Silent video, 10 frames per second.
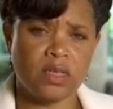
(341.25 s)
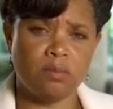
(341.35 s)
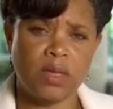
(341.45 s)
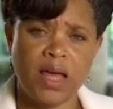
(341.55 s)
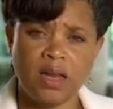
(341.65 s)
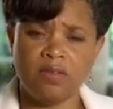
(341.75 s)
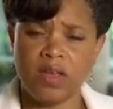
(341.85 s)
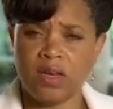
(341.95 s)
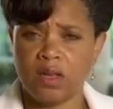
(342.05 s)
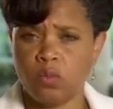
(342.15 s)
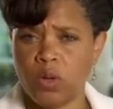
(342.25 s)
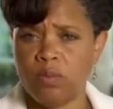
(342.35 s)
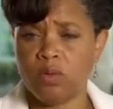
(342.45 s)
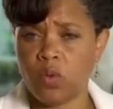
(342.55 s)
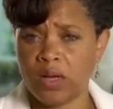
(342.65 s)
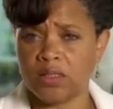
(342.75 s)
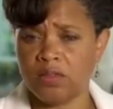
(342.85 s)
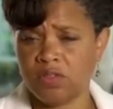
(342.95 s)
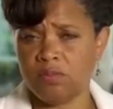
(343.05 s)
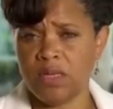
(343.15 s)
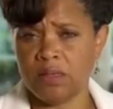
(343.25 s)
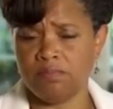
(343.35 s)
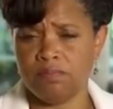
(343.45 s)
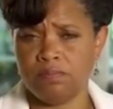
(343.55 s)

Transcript: can be elevated in women relative to men.